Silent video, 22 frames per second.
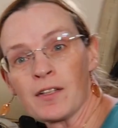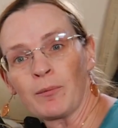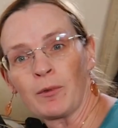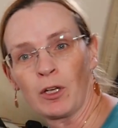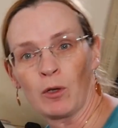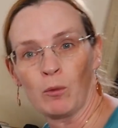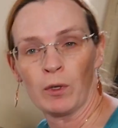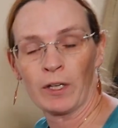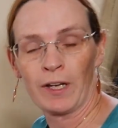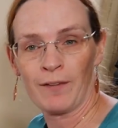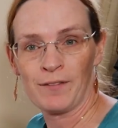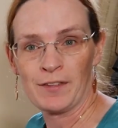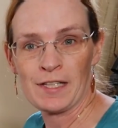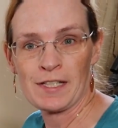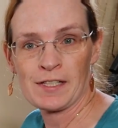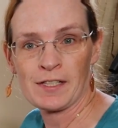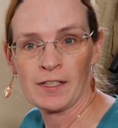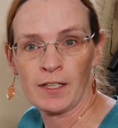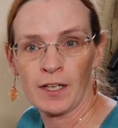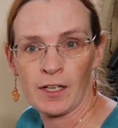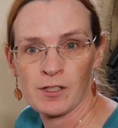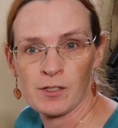I'm going to want to have a
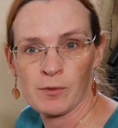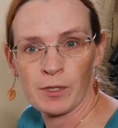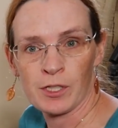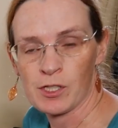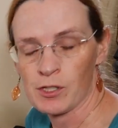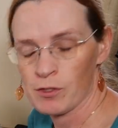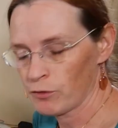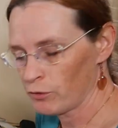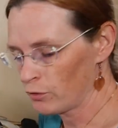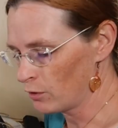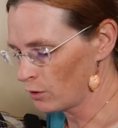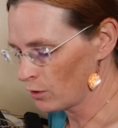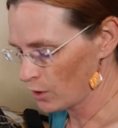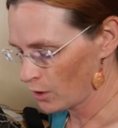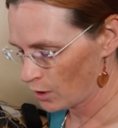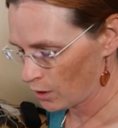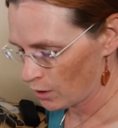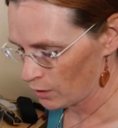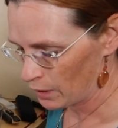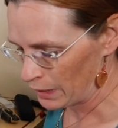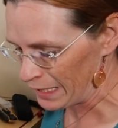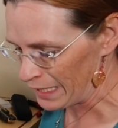disconnect switch
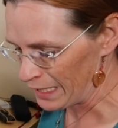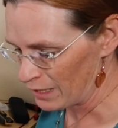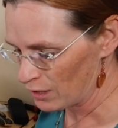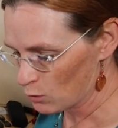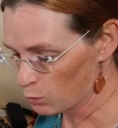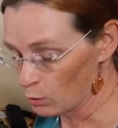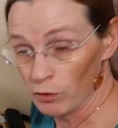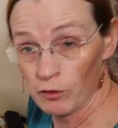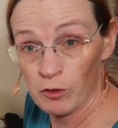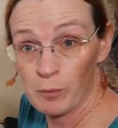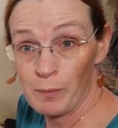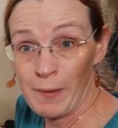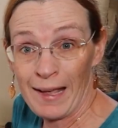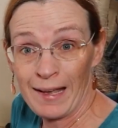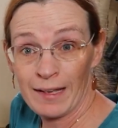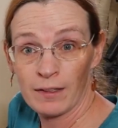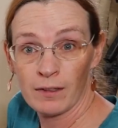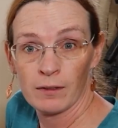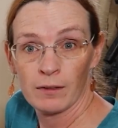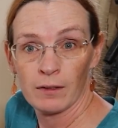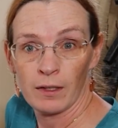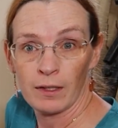for the 12-volt
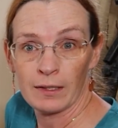bank,